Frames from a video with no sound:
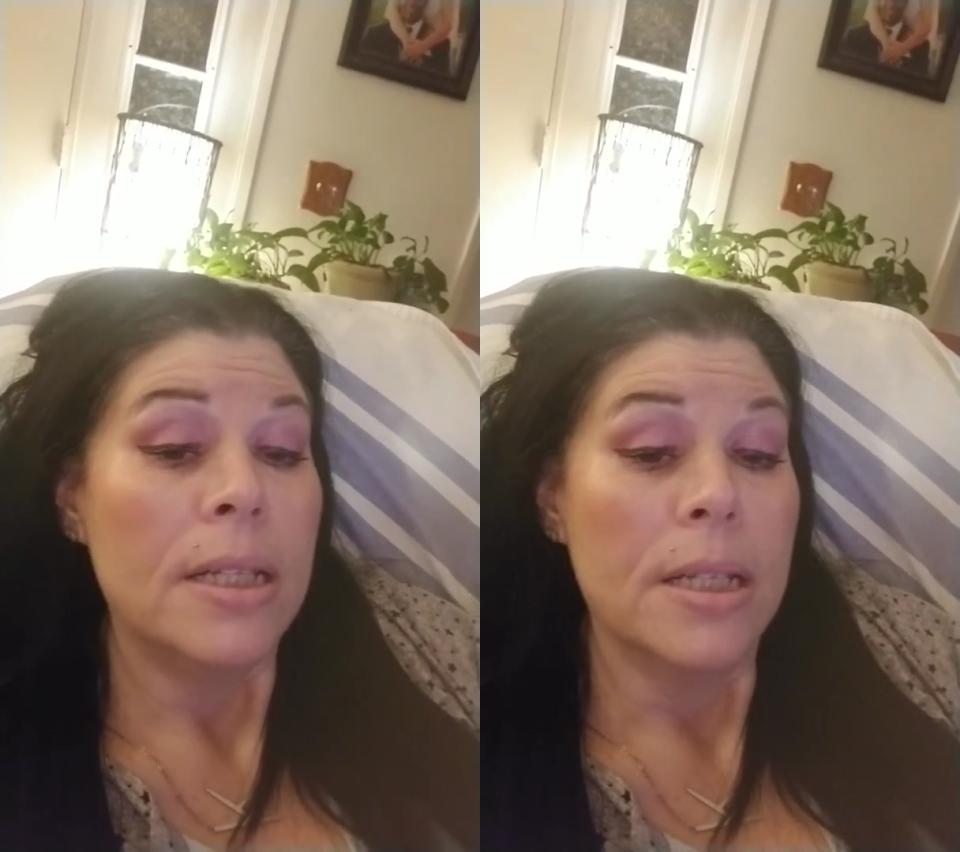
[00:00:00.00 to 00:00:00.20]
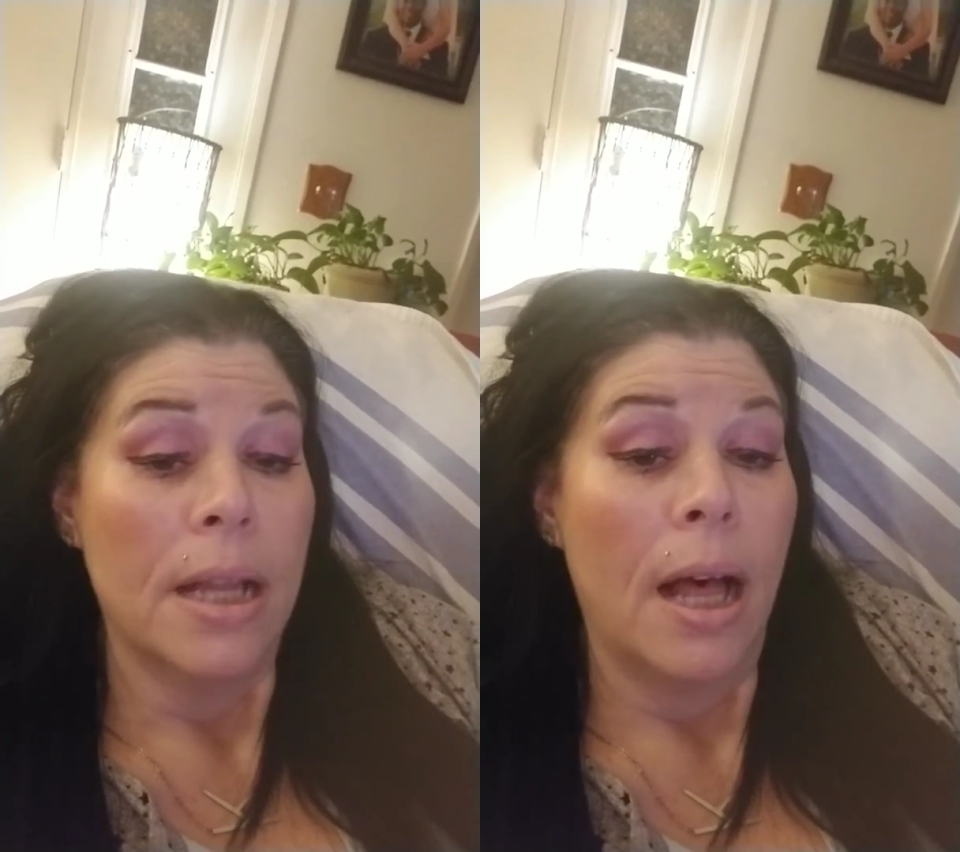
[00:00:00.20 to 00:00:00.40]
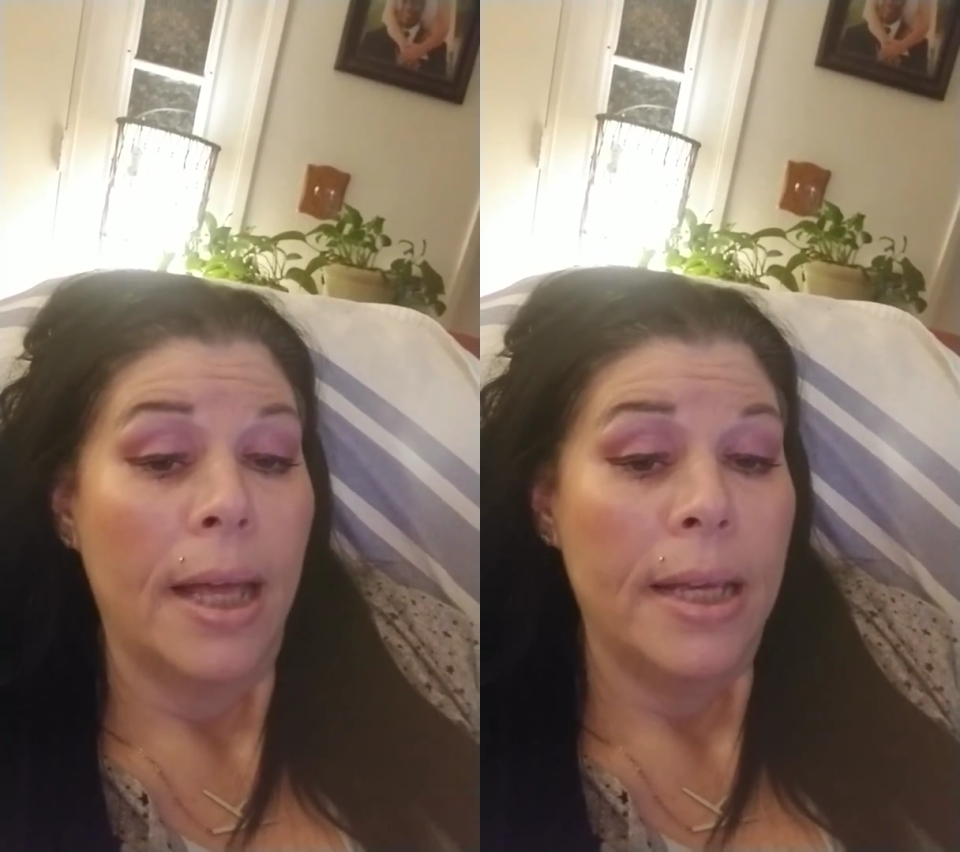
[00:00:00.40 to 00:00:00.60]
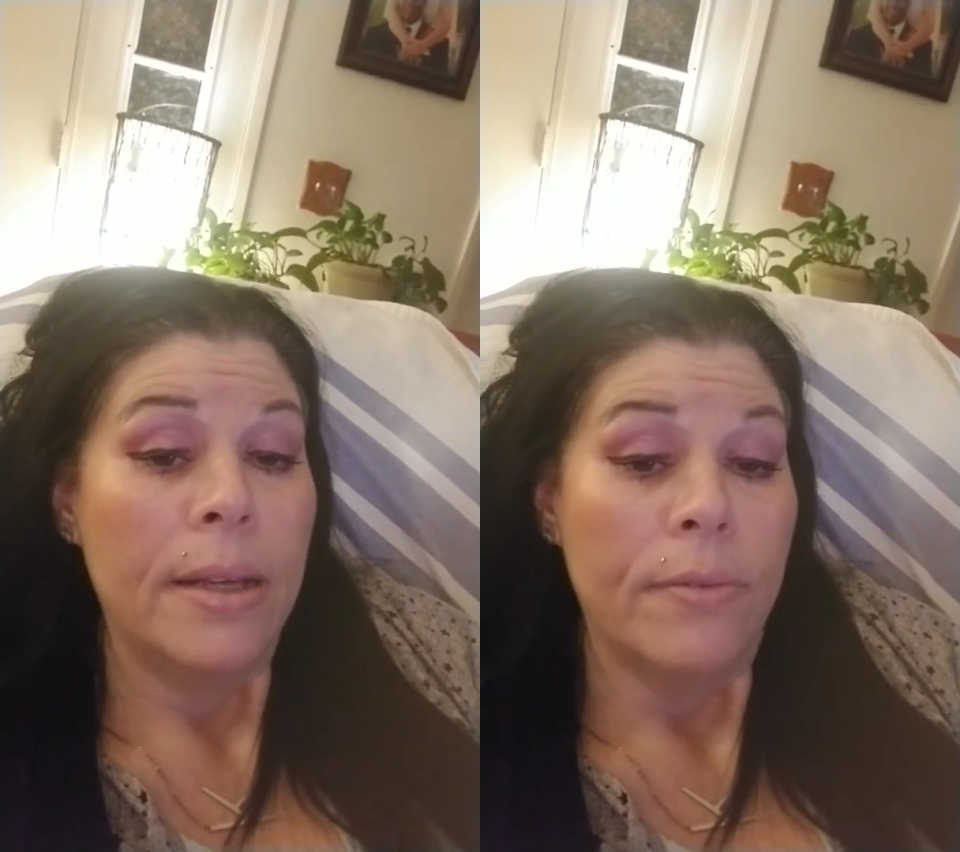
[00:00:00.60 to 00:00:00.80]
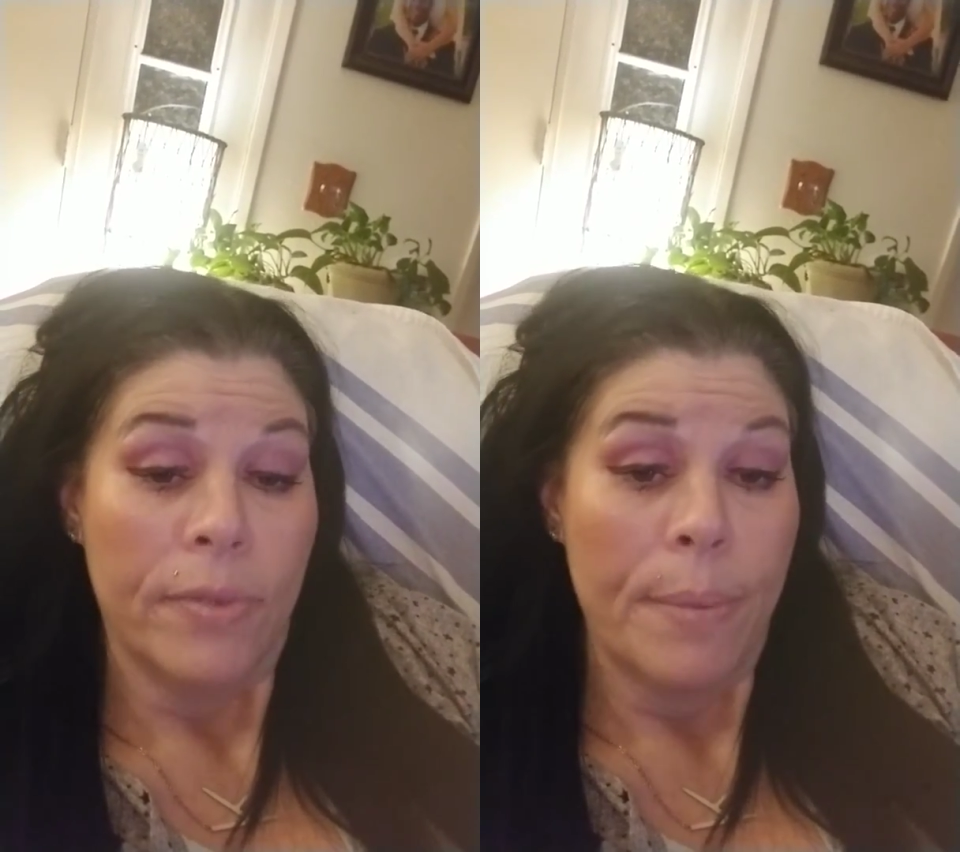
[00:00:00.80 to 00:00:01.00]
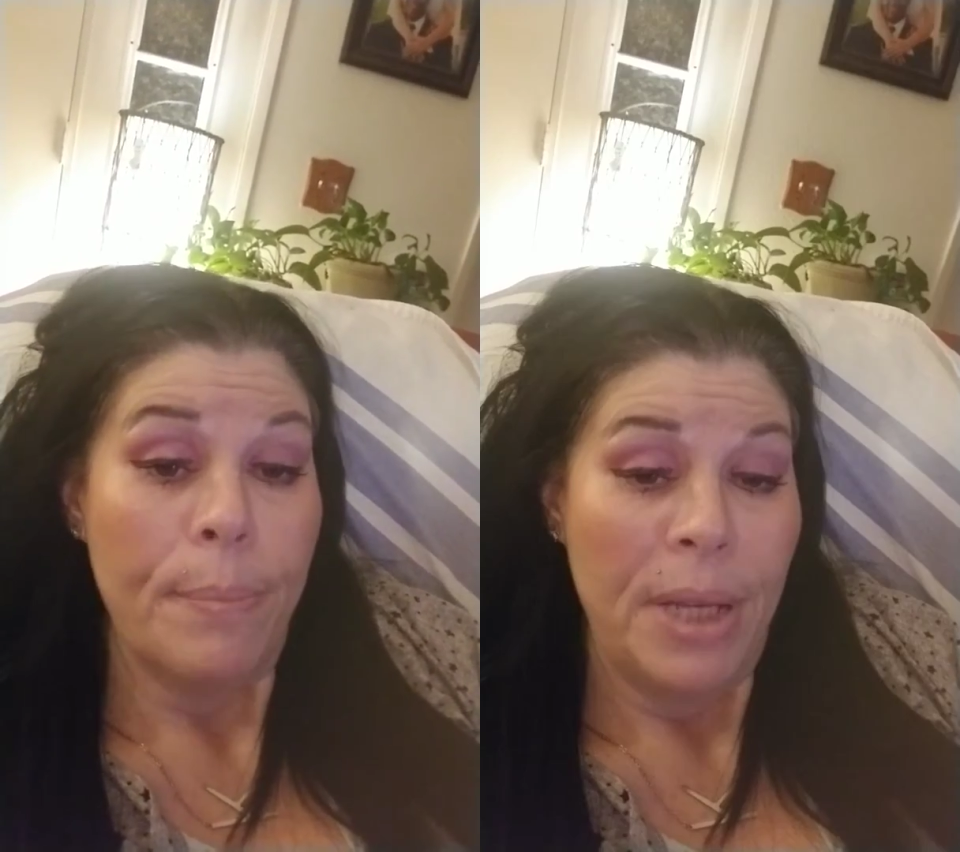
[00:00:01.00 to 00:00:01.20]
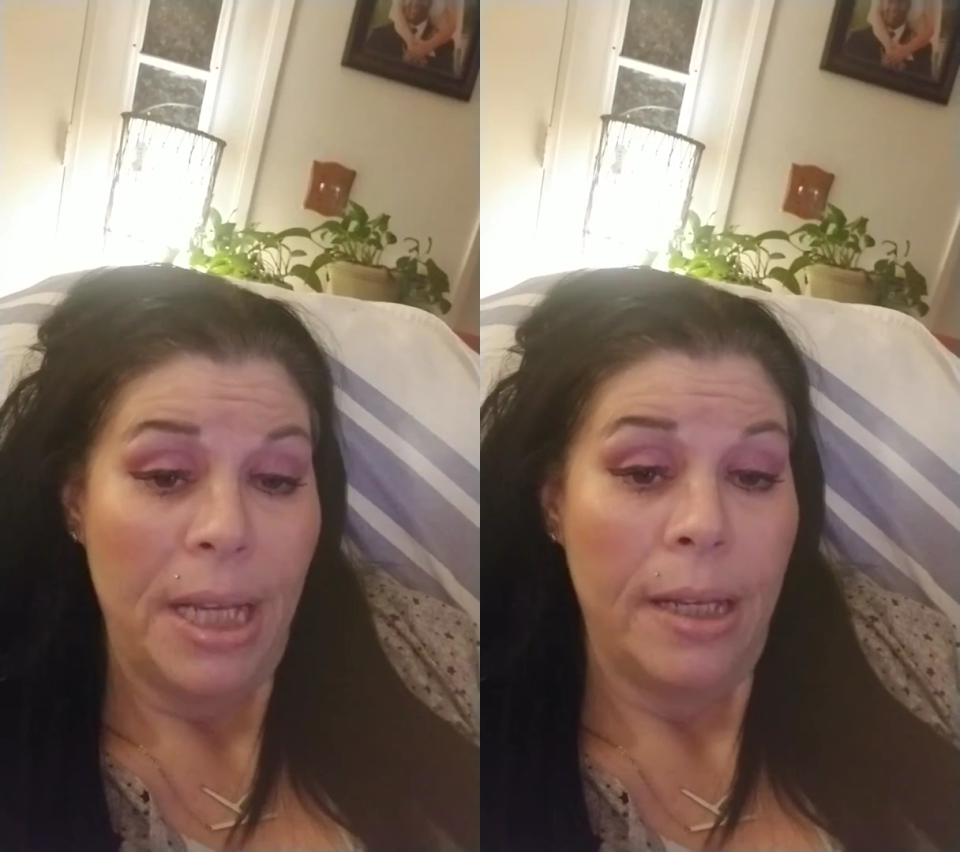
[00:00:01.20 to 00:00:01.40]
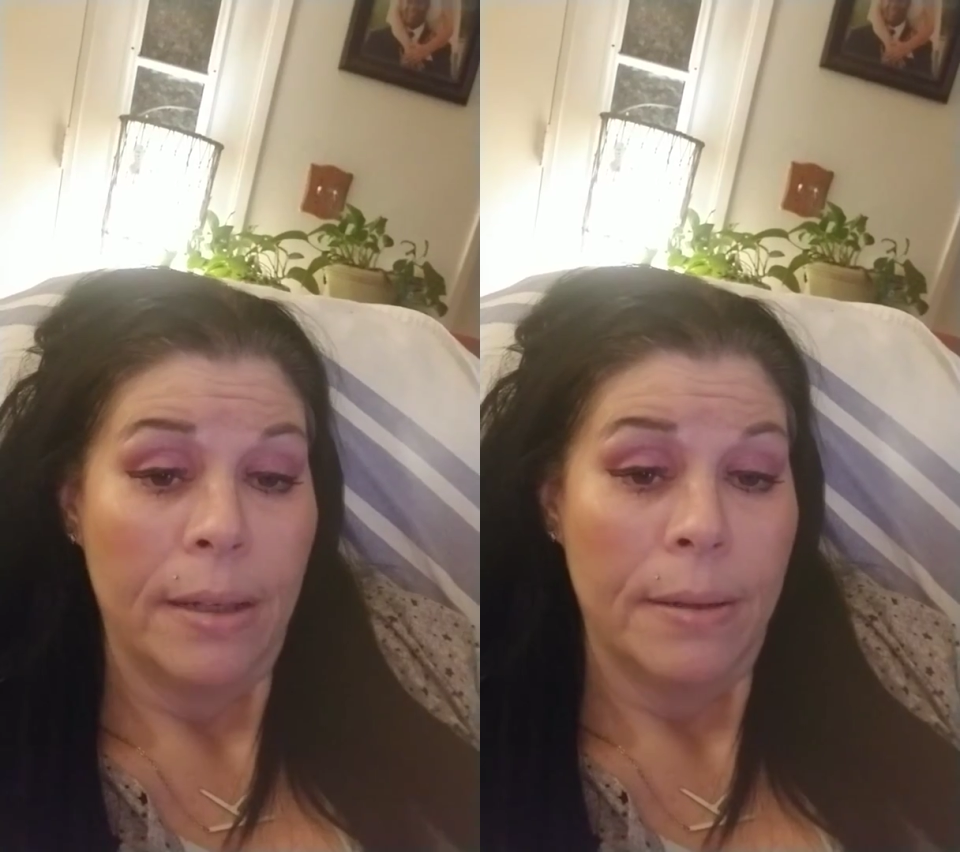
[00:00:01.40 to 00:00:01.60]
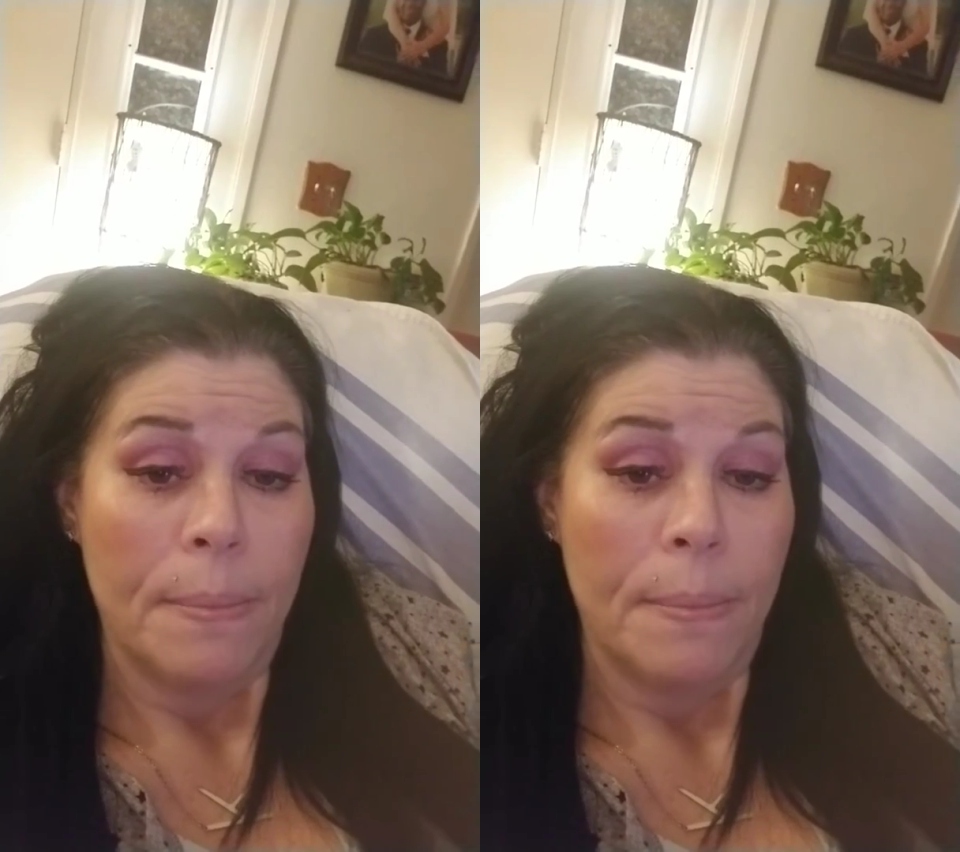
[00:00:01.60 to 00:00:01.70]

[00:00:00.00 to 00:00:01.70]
deny it from me.